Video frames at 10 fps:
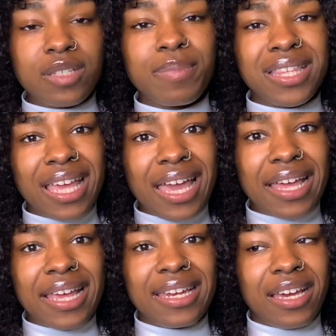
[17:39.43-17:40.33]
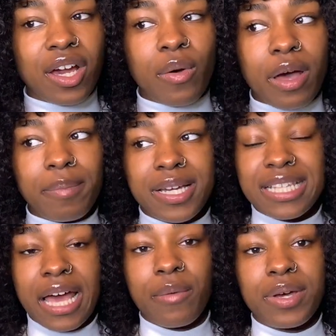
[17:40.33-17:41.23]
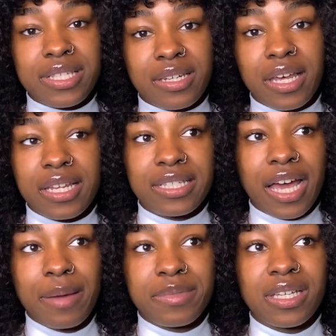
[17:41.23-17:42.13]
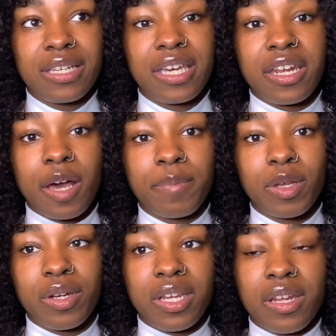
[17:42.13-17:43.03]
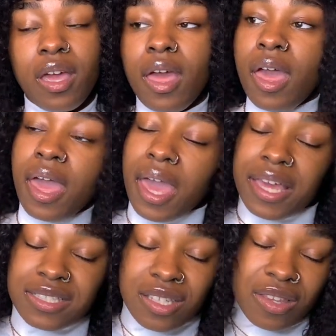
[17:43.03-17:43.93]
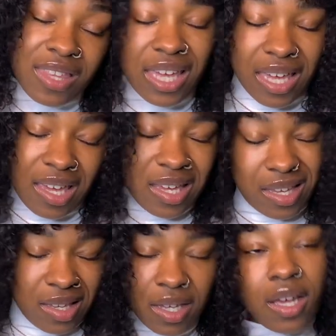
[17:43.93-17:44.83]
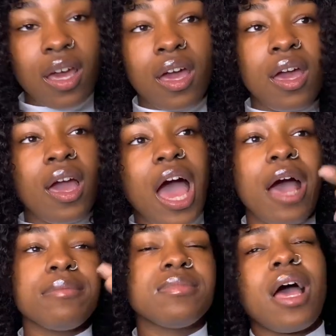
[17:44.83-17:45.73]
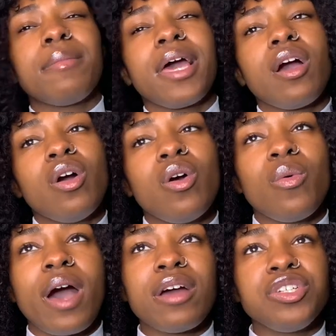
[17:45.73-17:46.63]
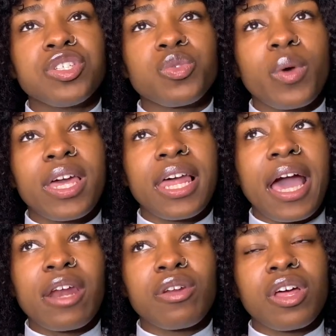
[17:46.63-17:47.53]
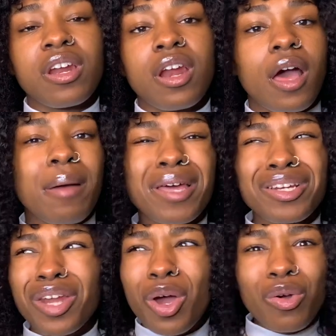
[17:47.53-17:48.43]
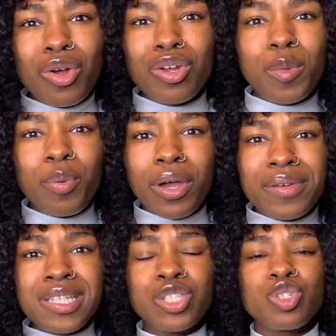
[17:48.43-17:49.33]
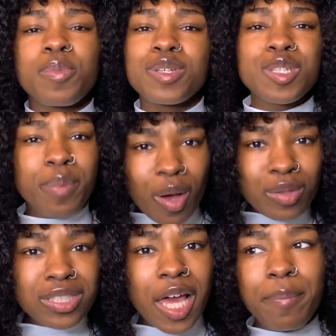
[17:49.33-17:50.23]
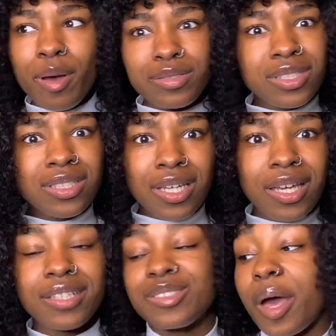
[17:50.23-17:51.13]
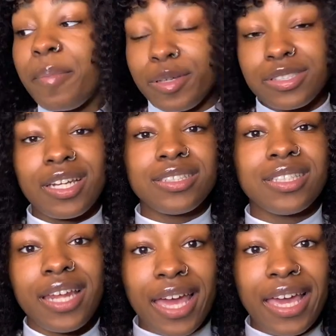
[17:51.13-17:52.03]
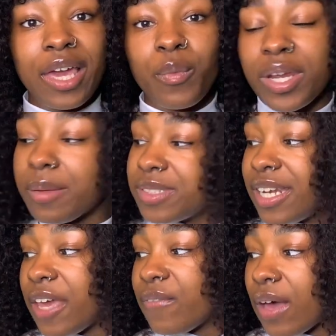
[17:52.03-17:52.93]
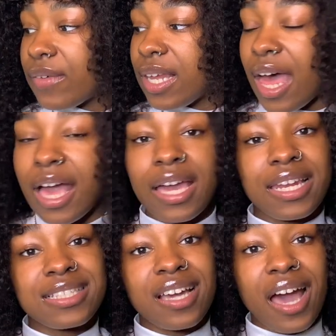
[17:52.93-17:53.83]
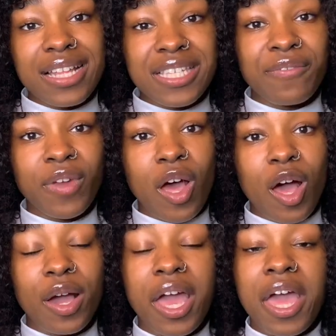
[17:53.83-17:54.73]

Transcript: But then it didn't go up because I wasn't done in time to get it uploaded. And so then I'm like, oh, well, I just wait, like, I don't know, I'm like, no, girl, the point is that you're supposed to post, like, post the shit. So I posted it today. It went up today at 5 o'clock, and it's a content vlog.